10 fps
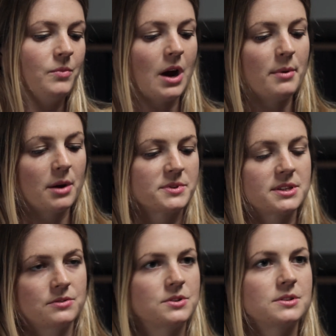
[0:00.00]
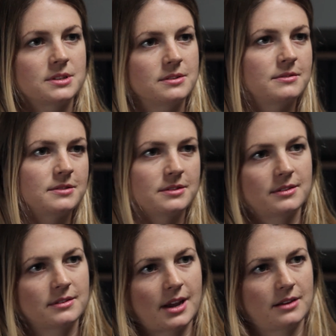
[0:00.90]
coming up with solutions
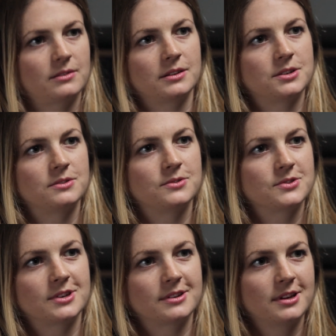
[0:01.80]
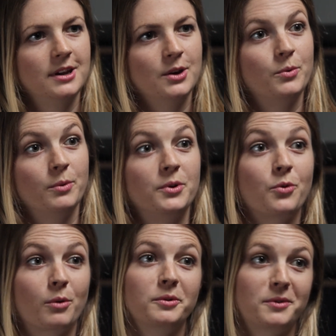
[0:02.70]
to handle issues that we would
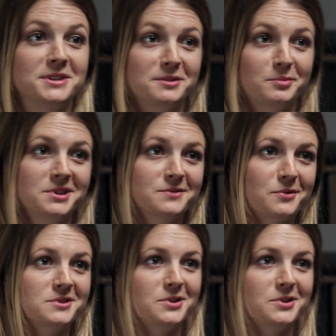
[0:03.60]
normally run to the police for.